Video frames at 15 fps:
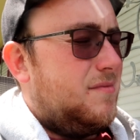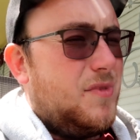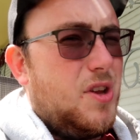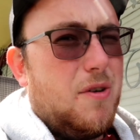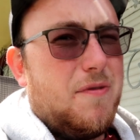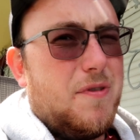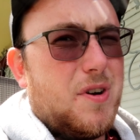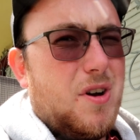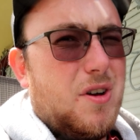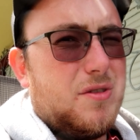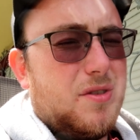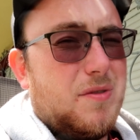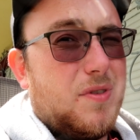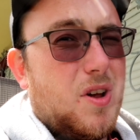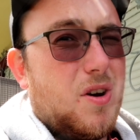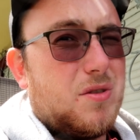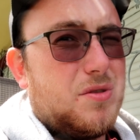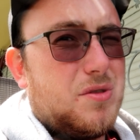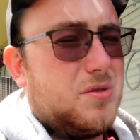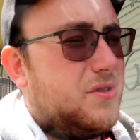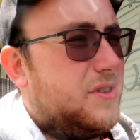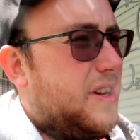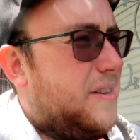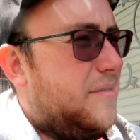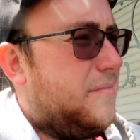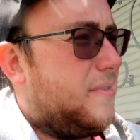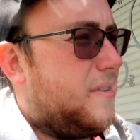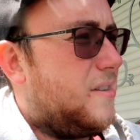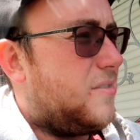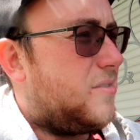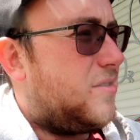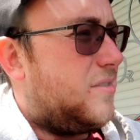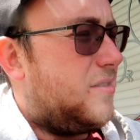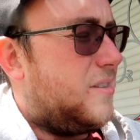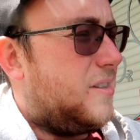Not forgot to vlog, just didn't vlog.